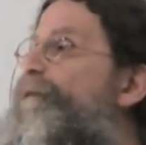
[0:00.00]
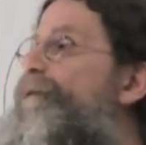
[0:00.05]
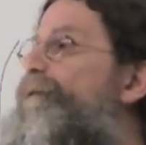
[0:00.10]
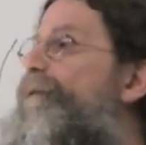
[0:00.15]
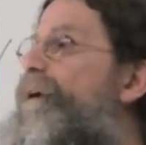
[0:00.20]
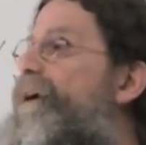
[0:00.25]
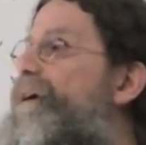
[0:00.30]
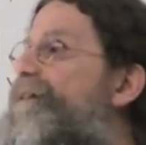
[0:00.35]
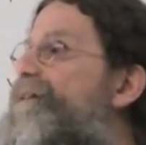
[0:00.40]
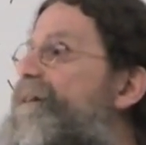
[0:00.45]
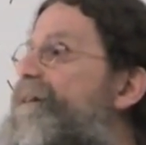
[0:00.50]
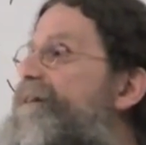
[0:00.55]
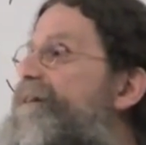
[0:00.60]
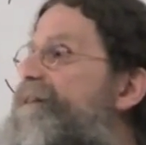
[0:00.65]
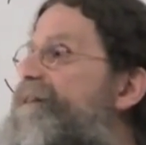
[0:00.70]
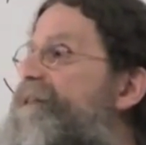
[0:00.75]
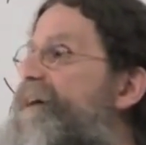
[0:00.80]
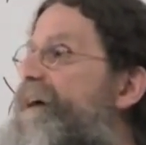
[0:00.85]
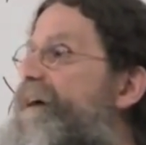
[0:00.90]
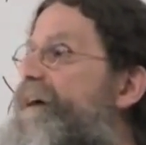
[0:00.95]
neurons in the
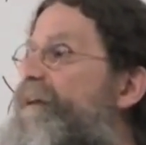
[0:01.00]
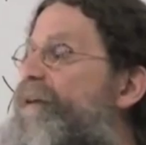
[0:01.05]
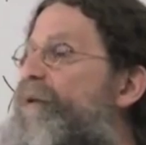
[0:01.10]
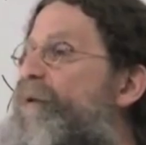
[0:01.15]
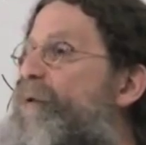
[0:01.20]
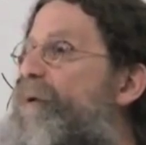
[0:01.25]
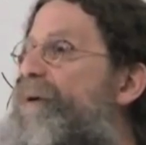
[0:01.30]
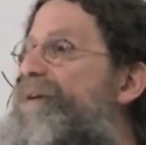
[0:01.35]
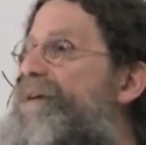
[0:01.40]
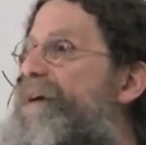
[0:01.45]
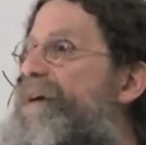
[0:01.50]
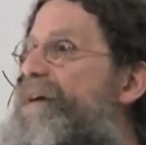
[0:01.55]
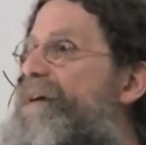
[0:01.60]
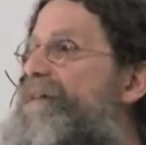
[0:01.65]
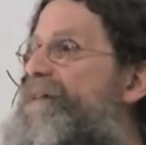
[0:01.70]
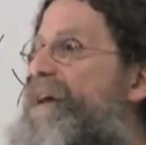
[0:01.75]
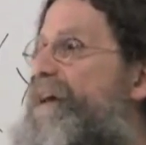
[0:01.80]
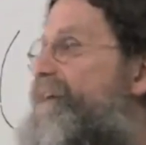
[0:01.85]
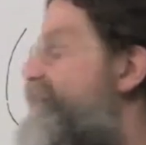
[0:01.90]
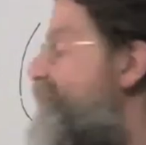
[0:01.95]
second
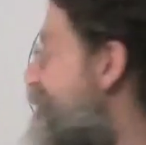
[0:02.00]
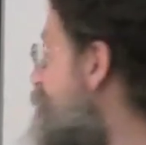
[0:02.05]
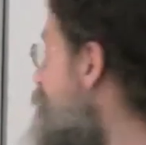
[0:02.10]
cortex gets